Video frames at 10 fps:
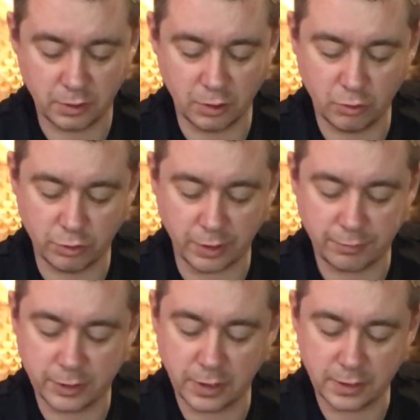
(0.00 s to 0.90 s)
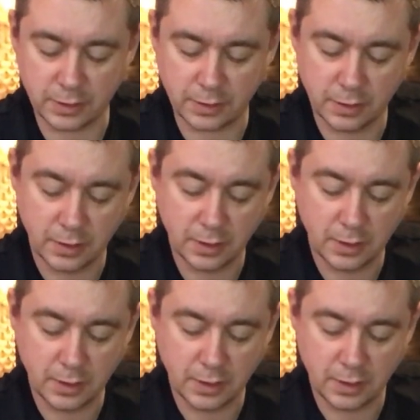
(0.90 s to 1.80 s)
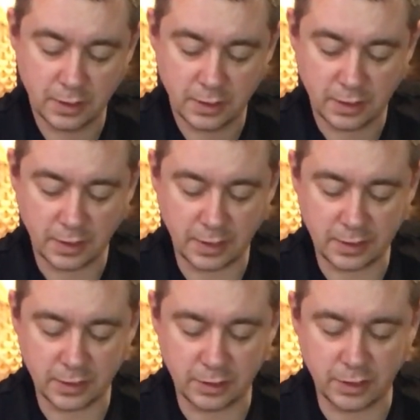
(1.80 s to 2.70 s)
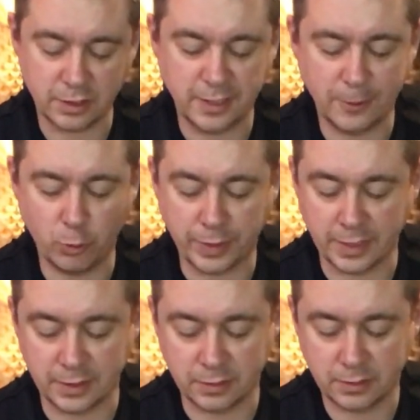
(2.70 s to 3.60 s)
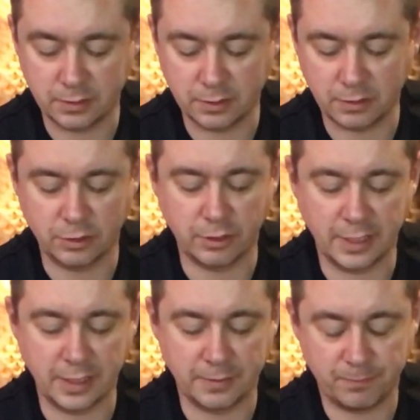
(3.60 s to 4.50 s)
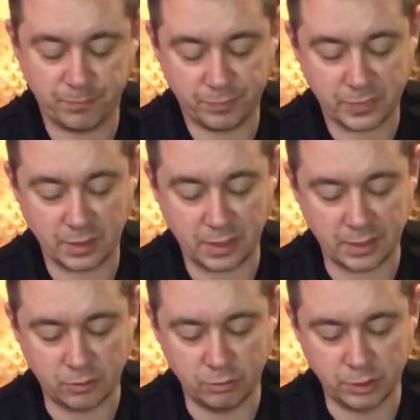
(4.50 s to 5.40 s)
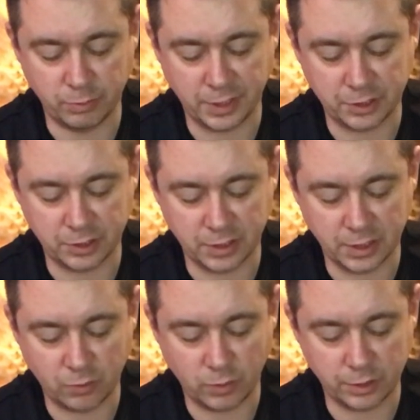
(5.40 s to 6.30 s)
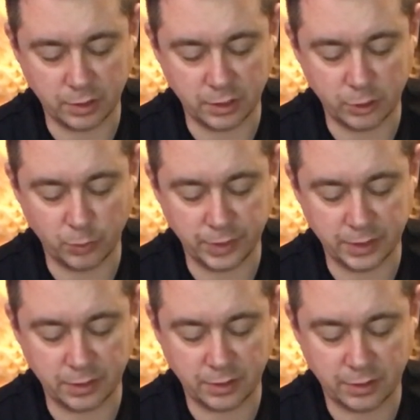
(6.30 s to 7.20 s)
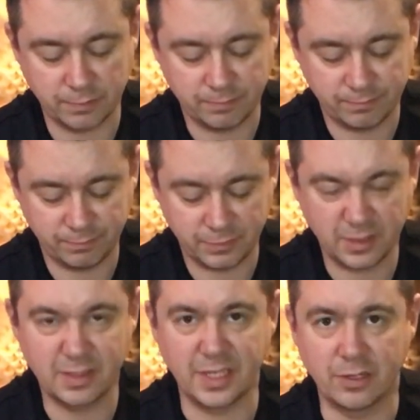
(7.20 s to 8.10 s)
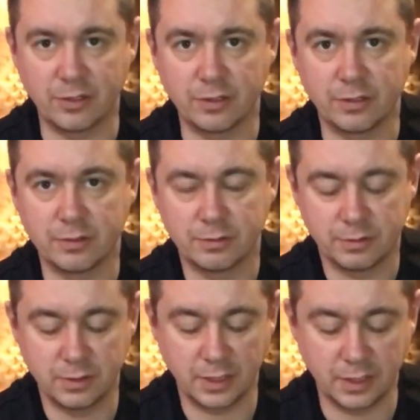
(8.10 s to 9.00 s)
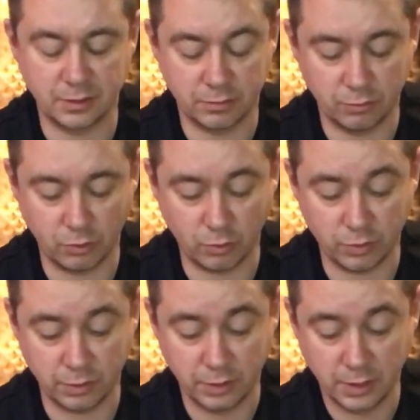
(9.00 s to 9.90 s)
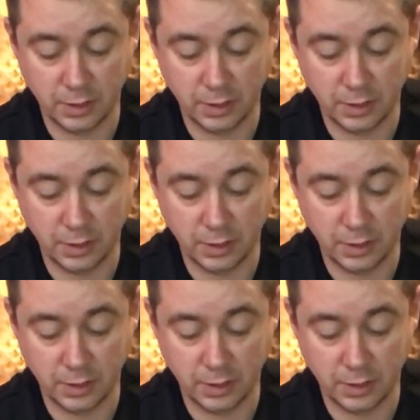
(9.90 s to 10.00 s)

glues everything, and then it says neoprene. So yeah, I could imagine that it was a little bit thicker than normal.